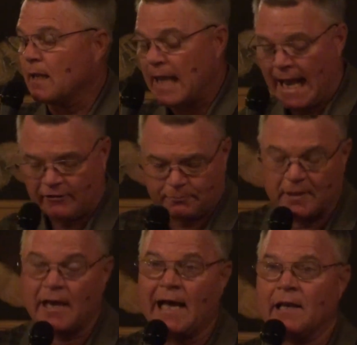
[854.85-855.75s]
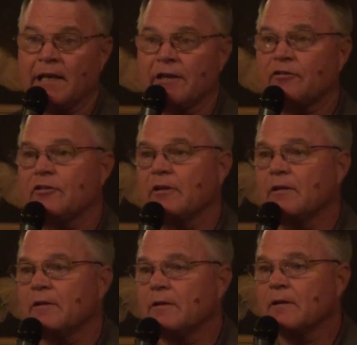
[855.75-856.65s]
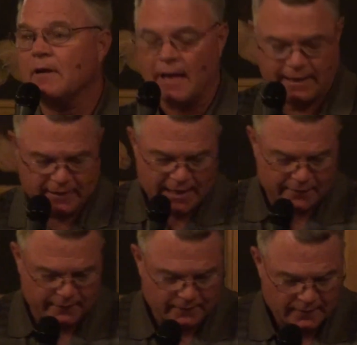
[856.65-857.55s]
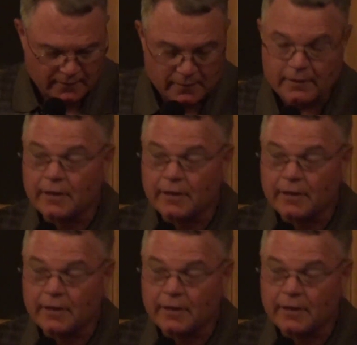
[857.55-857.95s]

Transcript: Last but not least, I gotta